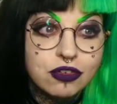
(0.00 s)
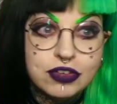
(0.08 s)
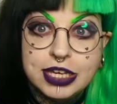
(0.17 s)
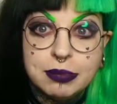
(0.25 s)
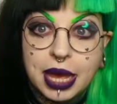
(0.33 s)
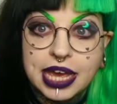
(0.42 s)
off
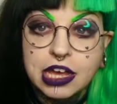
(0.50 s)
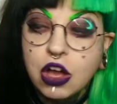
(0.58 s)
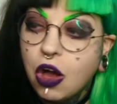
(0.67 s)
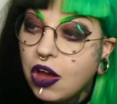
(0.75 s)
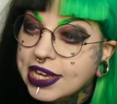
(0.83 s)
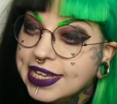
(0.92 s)
eBay.
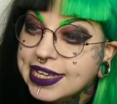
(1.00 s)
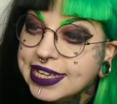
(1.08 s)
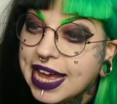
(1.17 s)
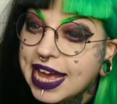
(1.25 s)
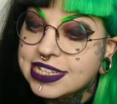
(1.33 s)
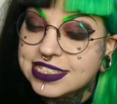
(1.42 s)
I can
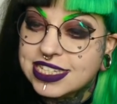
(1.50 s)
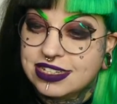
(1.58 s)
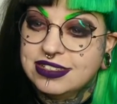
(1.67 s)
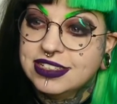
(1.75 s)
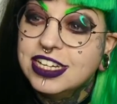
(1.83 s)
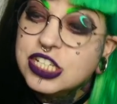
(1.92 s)
get
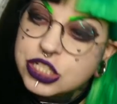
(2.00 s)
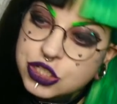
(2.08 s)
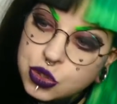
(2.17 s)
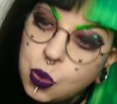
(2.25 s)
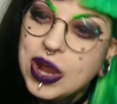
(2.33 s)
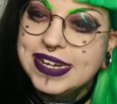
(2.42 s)

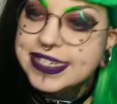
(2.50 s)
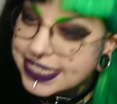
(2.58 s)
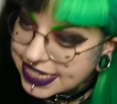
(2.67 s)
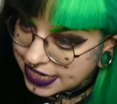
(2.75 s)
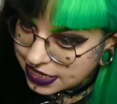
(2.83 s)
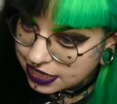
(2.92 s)

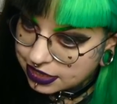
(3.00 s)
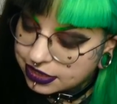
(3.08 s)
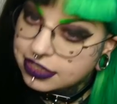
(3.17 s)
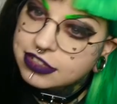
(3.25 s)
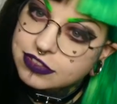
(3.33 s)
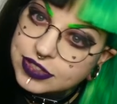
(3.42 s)
20
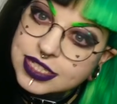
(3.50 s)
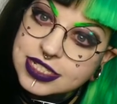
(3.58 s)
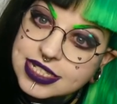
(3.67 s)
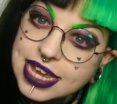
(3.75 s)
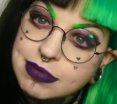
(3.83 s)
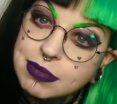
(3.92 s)
for the
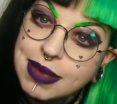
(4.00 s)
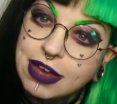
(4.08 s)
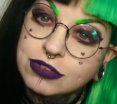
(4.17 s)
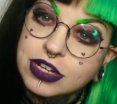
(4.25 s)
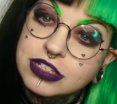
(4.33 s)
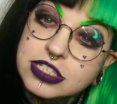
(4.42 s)
same
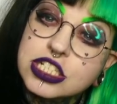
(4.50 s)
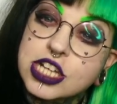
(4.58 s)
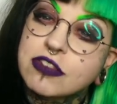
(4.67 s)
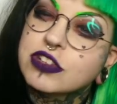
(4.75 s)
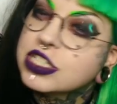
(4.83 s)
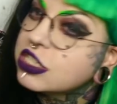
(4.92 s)
amount as the
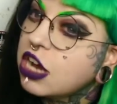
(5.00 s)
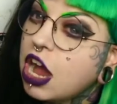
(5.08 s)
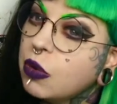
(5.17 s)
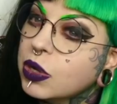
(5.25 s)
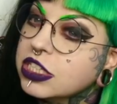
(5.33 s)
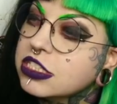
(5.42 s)
Jeffree Star
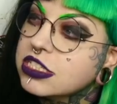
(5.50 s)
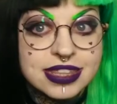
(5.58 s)
ones.